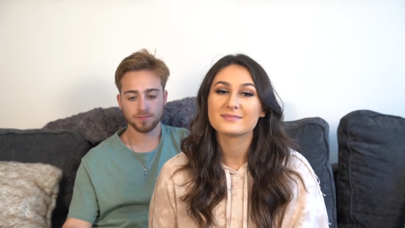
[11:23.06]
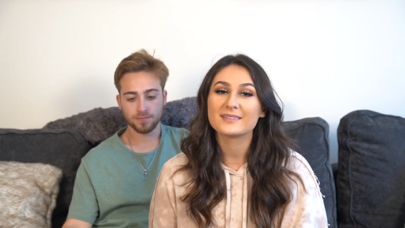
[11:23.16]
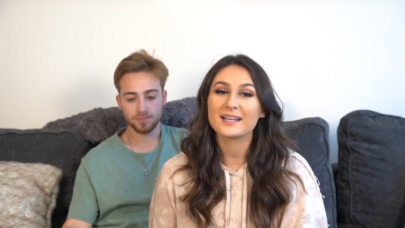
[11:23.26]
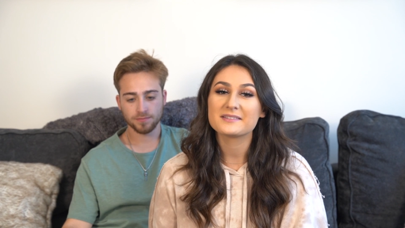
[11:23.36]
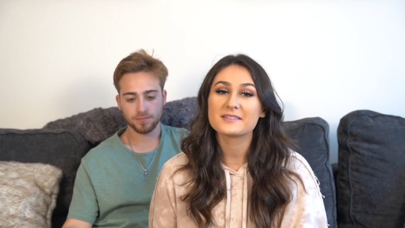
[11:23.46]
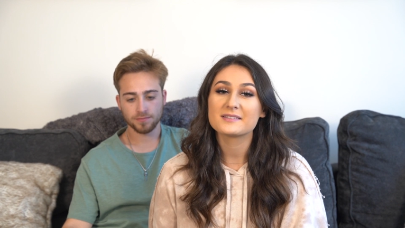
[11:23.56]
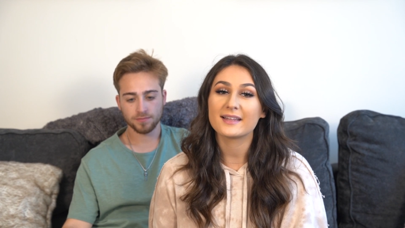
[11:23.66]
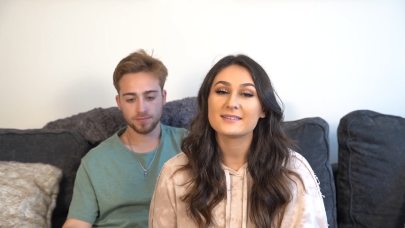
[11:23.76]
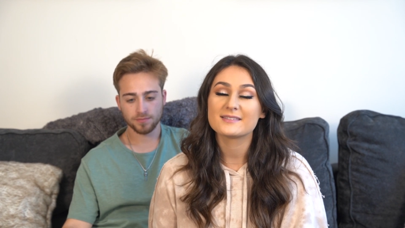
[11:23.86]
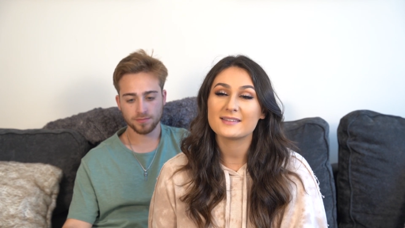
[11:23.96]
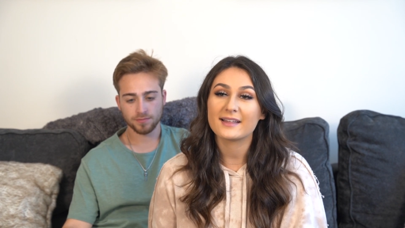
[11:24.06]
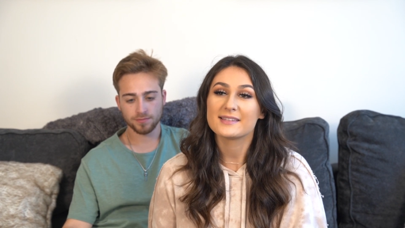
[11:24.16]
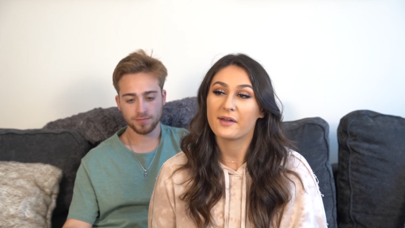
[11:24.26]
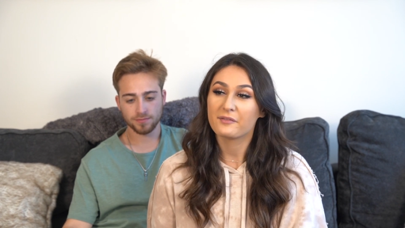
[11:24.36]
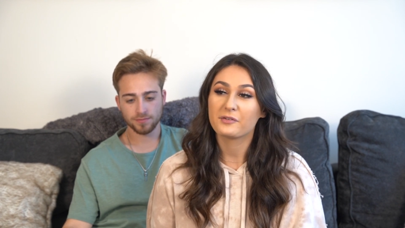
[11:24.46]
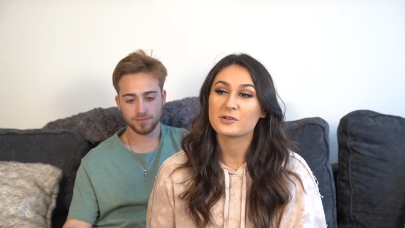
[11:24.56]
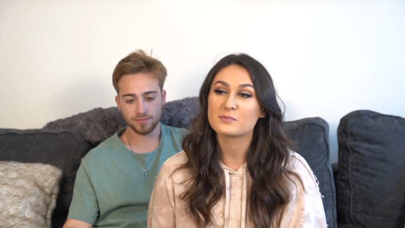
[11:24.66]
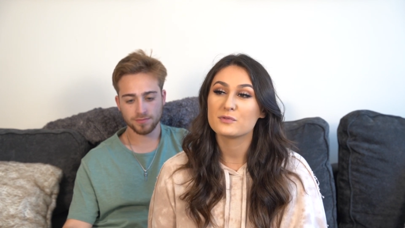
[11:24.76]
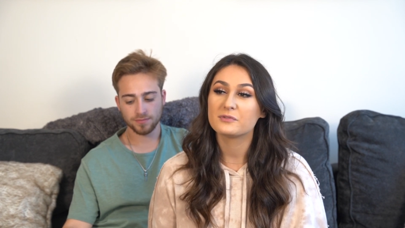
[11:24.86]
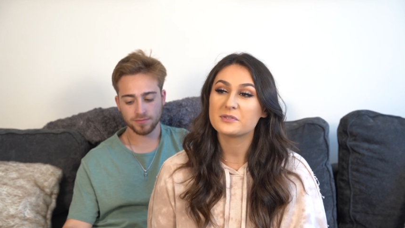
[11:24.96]
Speaker 1: That's how the
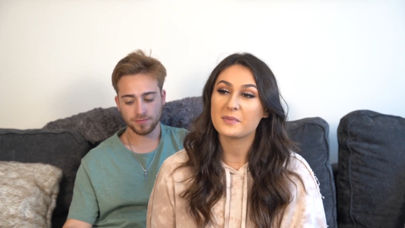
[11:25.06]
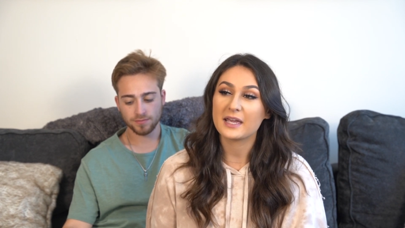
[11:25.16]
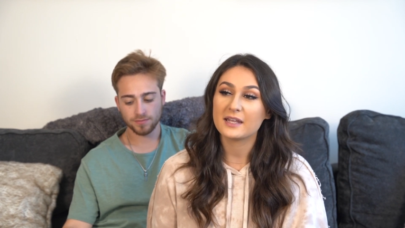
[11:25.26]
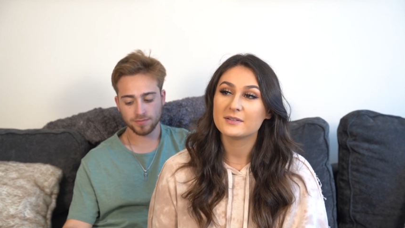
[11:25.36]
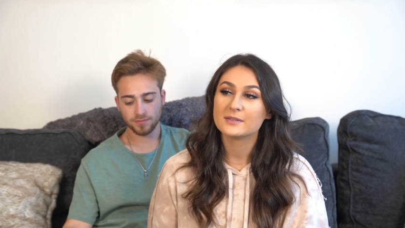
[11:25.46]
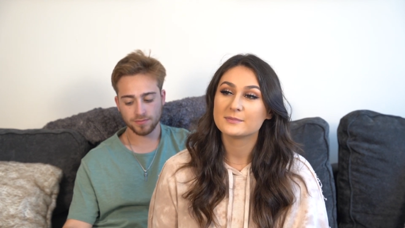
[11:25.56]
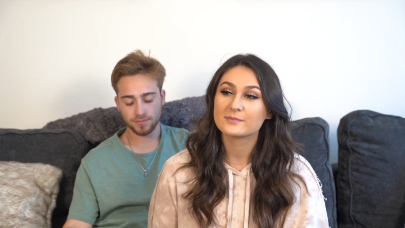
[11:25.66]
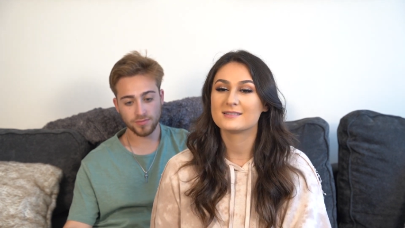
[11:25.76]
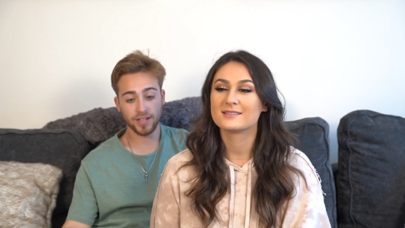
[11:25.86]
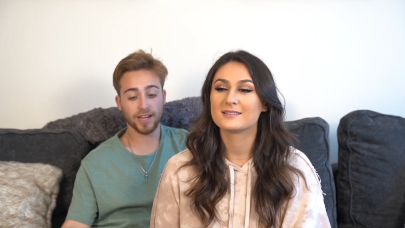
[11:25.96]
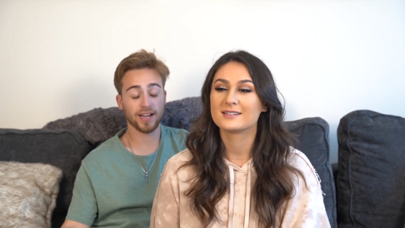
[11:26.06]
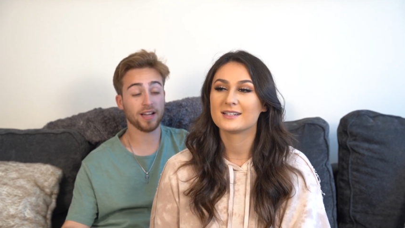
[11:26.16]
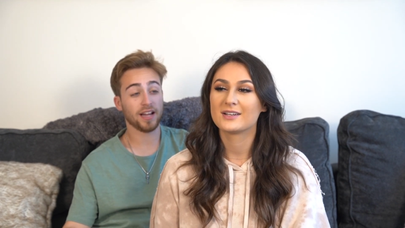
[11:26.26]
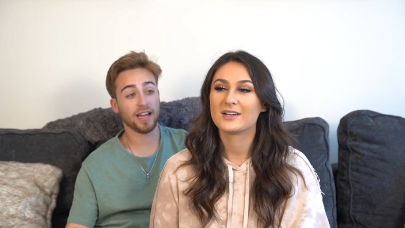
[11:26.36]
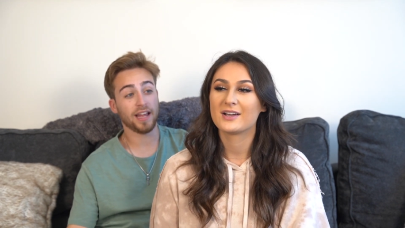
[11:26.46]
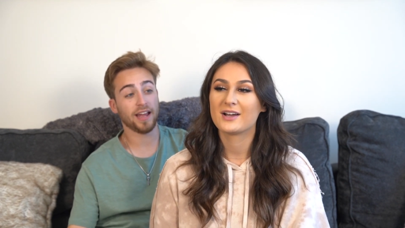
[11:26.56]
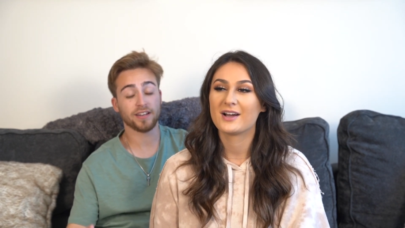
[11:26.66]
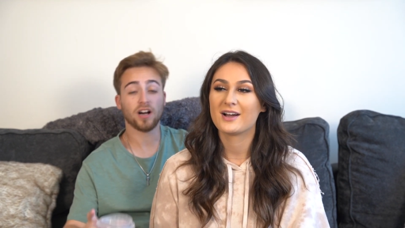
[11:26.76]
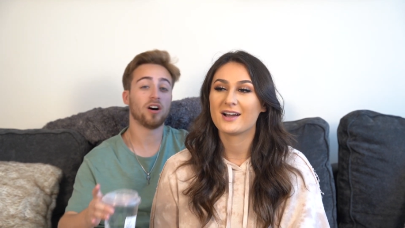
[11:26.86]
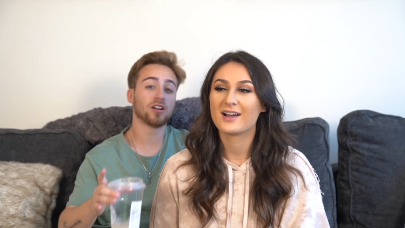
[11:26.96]
first move
Speaker 2: was made. Yeah,
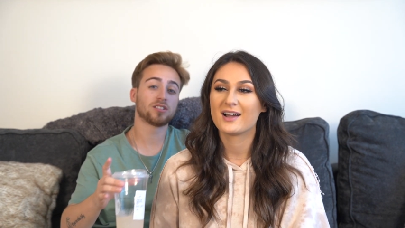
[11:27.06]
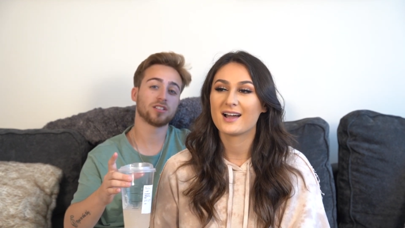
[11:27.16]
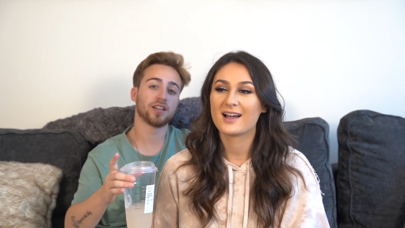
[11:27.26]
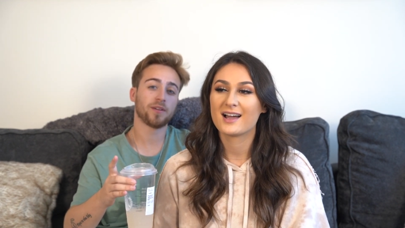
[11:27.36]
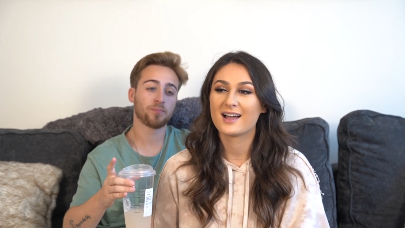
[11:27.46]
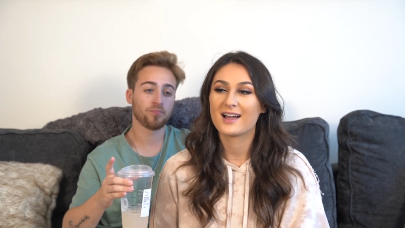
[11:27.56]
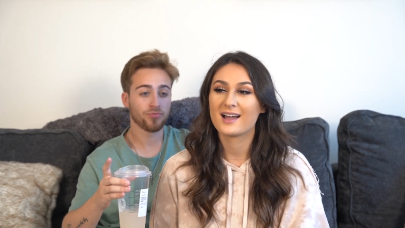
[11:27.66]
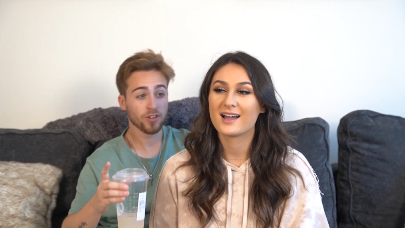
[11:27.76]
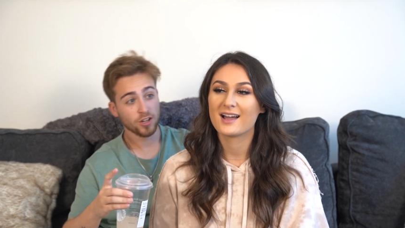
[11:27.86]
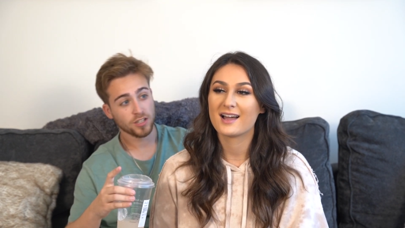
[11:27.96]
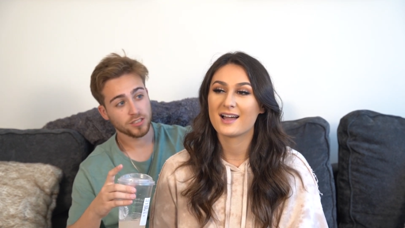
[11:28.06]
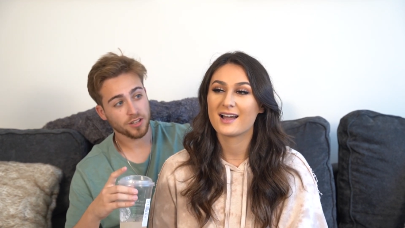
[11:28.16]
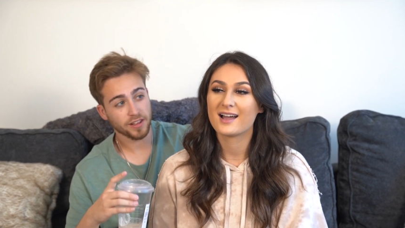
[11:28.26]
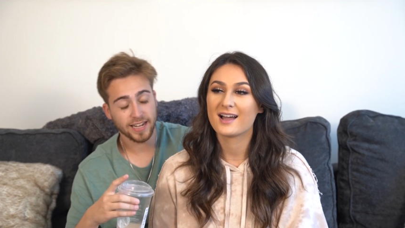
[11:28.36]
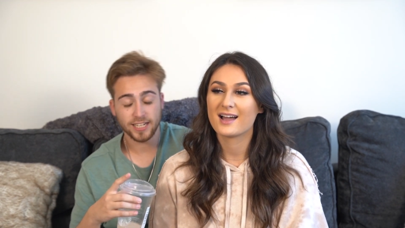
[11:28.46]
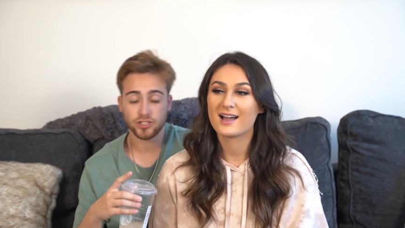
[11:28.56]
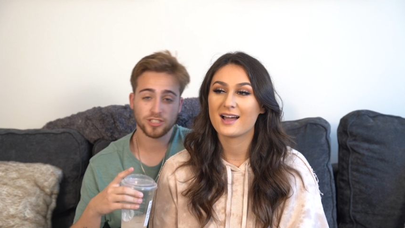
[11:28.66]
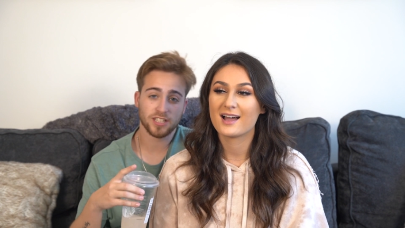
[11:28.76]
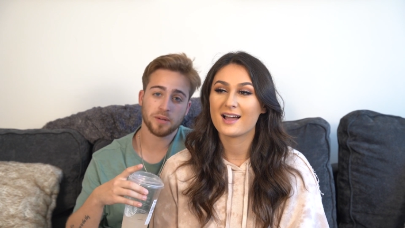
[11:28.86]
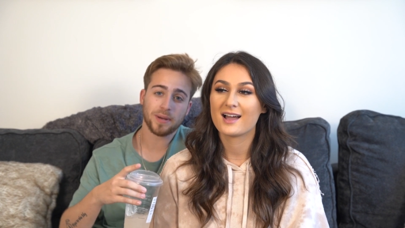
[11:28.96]
and honestly, something
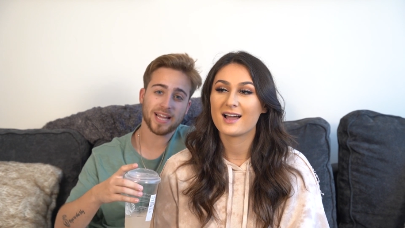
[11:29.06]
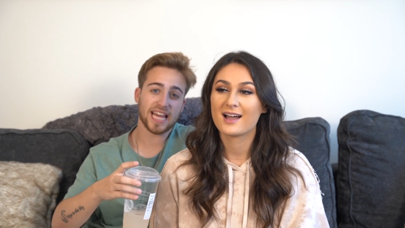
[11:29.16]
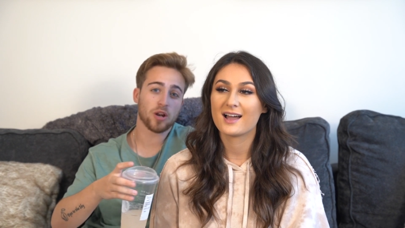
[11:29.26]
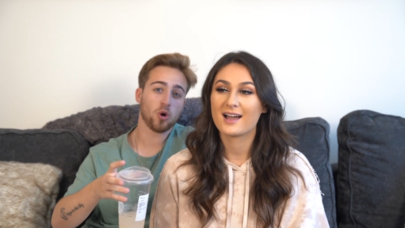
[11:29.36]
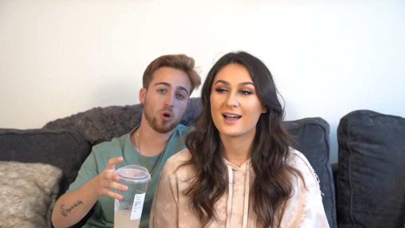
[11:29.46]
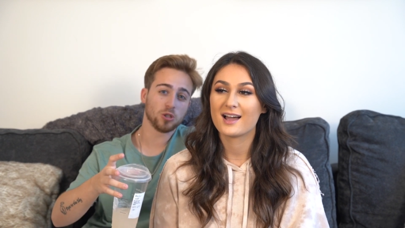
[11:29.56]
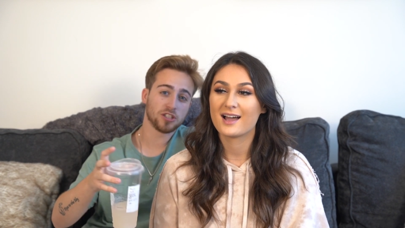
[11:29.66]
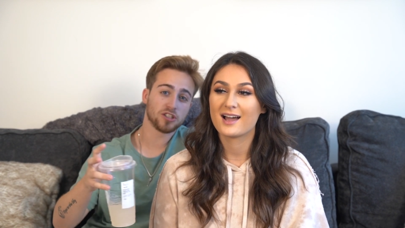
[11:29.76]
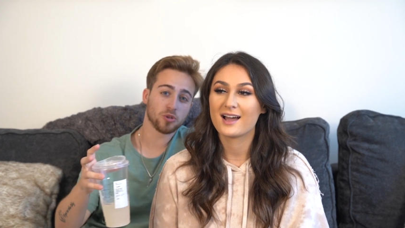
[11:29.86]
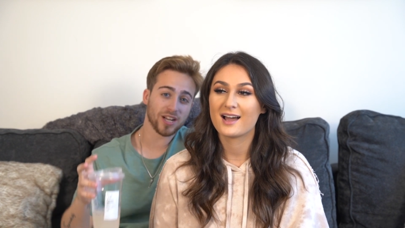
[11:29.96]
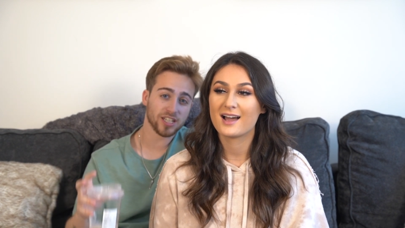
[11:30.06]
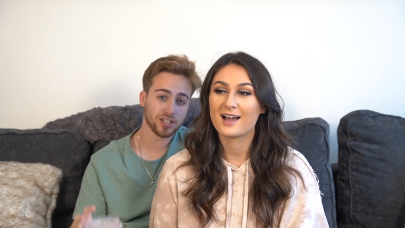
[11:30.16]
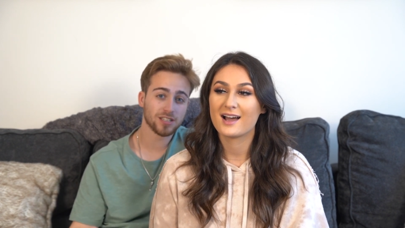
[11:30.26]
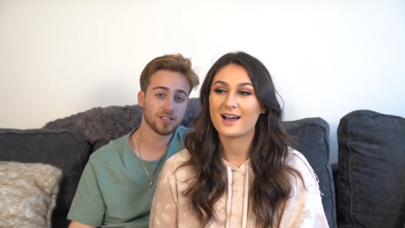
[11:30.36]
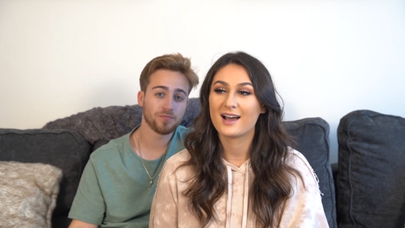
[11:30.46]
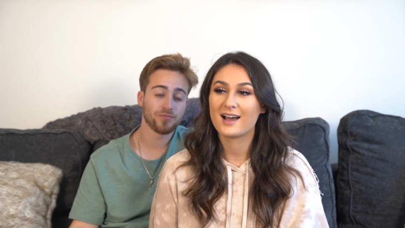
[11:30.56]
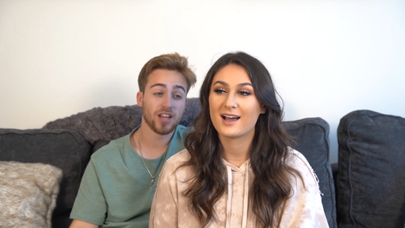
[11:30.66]
interesting about that whole situation,